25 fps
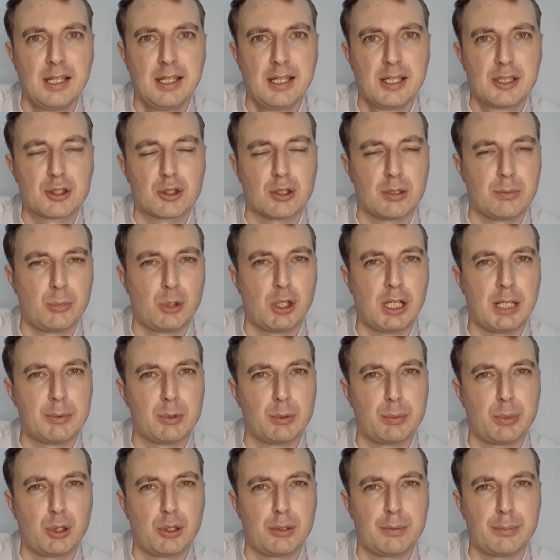So
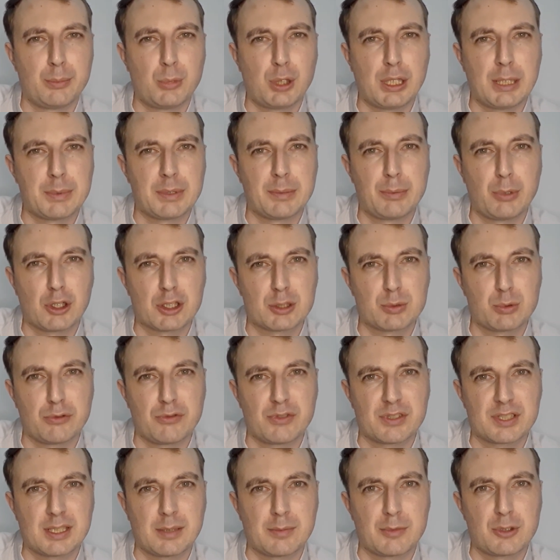it might be possible
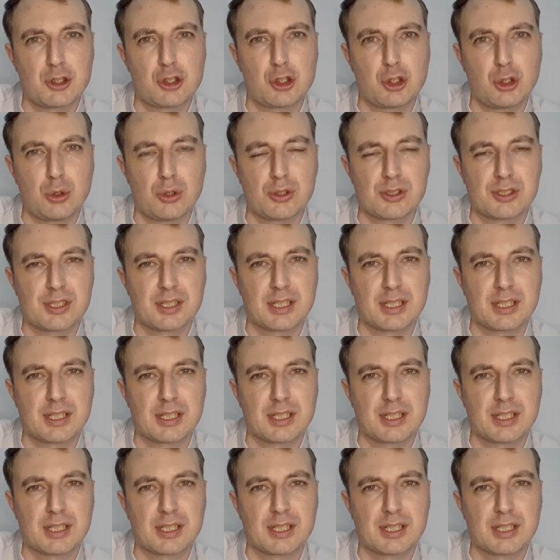for some students